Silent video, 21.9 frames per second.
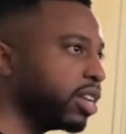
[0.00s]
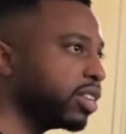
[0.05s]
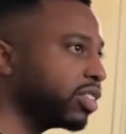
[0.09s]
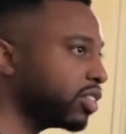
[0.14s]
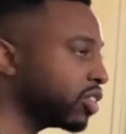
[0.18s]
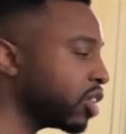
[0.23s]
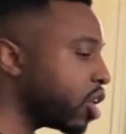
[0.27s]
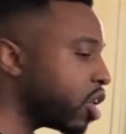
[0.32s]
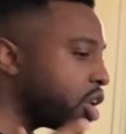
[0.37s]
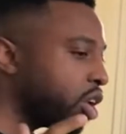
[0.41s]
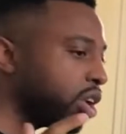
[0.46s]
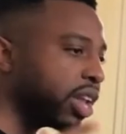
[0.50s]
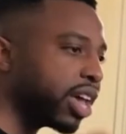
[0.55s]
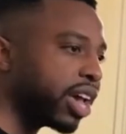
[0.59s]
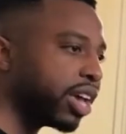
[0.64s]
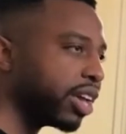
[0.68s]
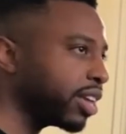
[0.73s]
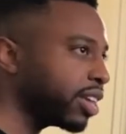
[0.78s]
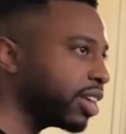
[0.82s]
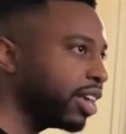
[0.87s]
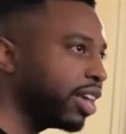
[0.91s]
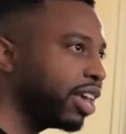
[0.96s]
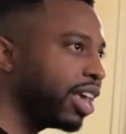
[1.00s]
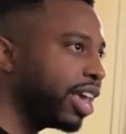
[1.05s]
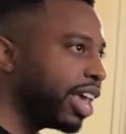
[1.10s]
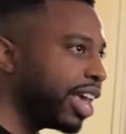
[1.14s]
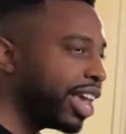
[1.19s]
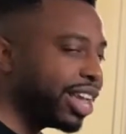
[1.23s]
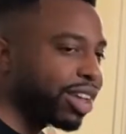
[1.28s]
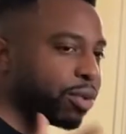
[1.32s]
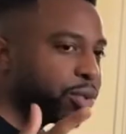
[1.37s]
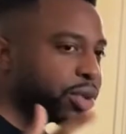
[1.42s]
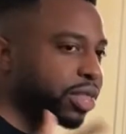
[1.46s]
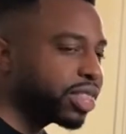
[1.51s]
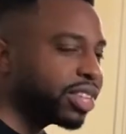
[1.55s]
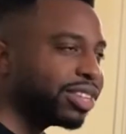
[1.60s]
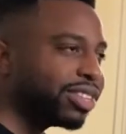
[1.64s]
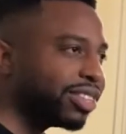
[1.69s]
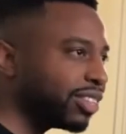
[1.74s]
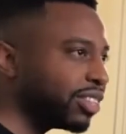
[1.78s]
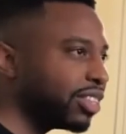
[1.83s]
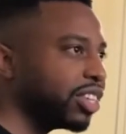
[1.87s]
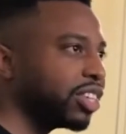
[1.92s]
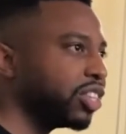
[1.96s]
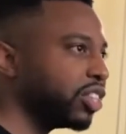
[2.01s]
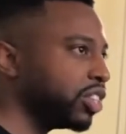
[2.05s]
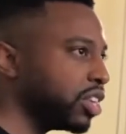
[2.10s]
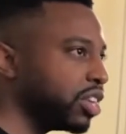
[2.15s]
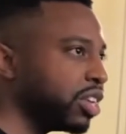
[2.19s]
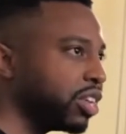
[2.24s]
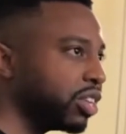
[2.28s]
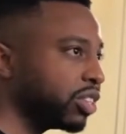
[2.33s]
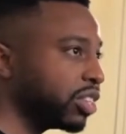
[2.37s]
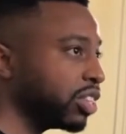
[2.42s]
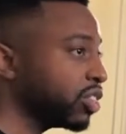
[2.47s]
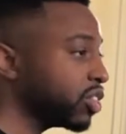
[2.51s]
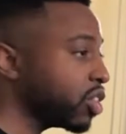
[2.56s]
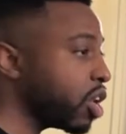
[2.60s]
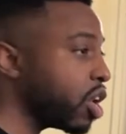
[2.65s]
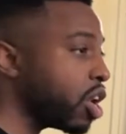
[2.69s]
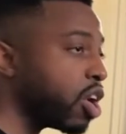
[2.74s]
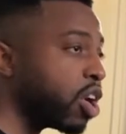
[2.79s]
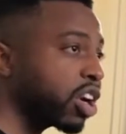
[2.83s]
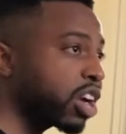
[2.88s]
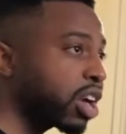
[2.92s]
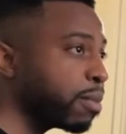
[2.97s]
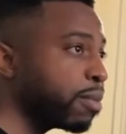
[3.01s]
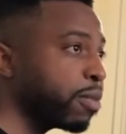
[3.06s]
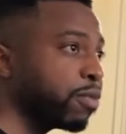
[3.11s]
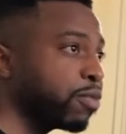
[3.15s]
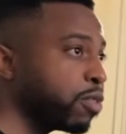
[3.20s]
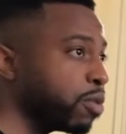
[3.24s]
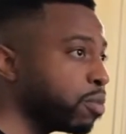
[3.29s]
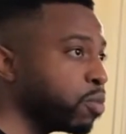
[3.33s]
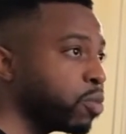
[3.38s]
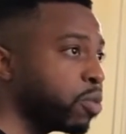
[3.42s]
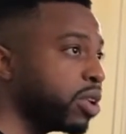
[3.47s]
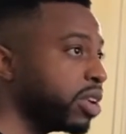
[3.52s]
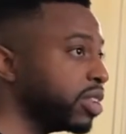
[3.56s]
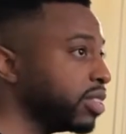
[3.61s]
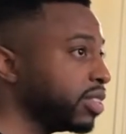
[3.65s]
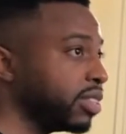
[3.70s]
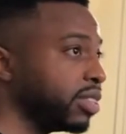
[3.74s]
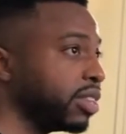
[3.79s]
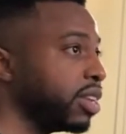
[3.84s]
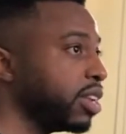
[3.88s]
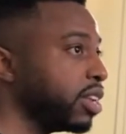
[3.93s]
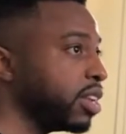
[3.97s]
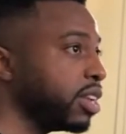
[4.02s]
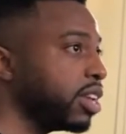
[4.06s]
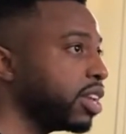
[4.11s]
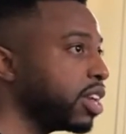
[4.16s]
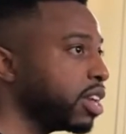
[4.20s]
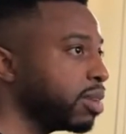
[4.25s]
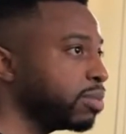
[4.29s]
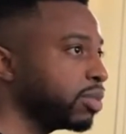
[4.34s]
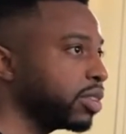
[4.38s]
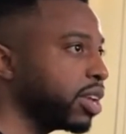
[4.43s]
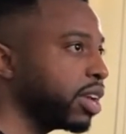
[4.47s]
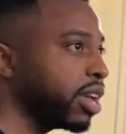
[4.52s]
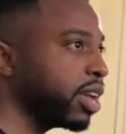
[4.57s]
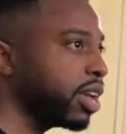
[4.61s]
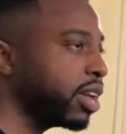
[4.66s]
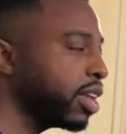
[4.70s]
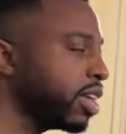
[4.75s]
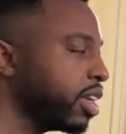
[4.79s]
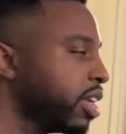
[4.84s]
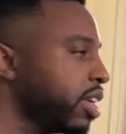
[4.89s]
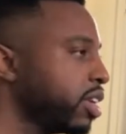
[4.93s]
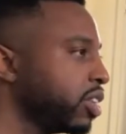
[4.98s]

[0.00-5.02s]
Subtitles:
This is all like within 6 years, and it's all coming from one city. You know what I'm saying?